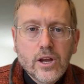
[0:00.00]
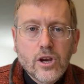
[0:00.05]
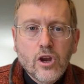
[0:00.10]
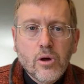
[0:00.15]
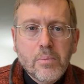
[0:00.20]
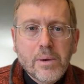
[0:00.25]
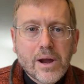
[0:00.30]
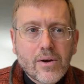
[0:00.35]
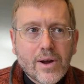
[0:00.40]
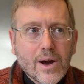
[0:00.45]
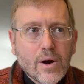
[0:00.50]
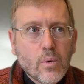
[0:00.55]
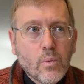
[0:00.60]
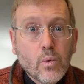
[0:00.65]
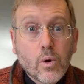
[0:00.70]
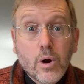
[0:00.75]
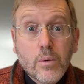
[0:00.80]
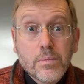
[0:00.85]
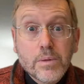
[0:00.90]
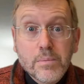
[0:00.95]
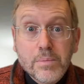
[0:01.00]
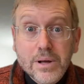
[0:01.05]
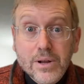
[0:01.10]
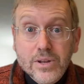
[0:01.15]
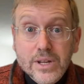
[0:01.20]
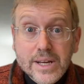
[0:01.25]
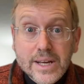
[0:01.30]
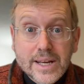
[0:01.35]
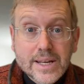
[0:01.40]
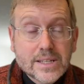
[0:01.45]
no matter how warm the
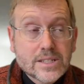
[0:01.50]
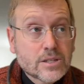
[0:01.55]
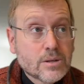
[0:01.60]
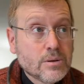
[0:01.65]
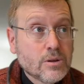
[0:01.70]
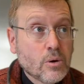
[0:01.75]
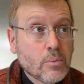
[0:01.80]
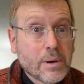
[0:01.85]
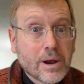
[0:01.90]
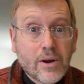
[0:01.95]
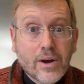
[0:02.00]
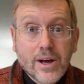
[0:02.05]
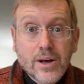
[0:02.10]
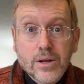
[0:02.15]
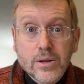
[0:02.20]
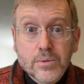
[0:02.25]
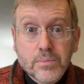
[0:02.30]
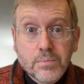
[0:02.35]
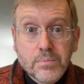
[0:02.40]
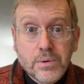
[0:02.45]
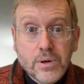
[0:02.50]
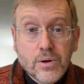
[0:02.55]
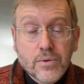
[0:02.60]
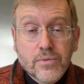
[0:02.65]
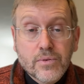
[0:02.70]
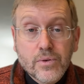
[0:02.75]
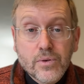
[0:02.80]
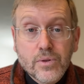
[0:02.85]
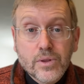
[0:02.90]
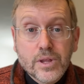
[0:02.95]
building is and no matter how
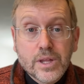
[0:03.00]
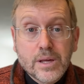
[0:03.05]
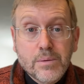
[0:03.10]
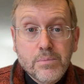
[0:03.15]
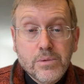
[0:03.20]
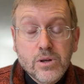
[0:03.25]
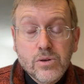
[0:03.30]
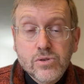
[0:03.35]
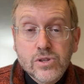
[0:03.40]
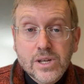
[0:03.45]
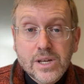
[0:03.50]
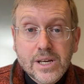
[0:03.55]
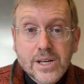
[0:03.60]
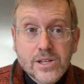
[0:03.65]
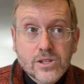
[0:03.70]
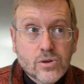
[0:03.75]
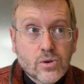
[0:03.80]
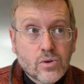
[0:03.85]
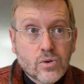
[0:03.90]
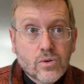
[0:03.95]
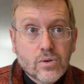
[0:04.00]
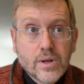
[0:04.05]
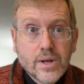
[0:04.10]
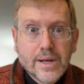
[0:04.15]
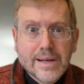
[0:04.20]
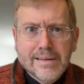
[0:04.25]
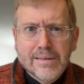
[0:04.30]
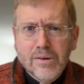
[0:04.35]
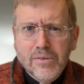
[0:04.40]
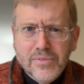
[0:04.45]
beautiful the music is or
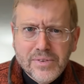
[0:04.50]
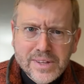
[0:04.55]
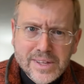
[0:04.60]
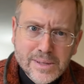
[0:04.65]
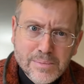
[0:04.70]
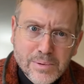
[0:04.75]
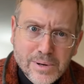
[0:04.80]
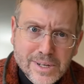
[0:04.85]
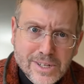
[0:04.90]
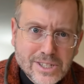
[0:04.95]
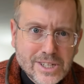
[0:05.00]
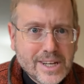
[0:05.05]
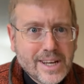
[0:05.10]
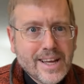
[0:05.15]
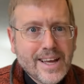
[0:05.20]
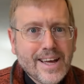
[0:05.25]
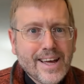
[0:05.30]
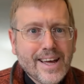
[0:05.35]
hopefully the preaching,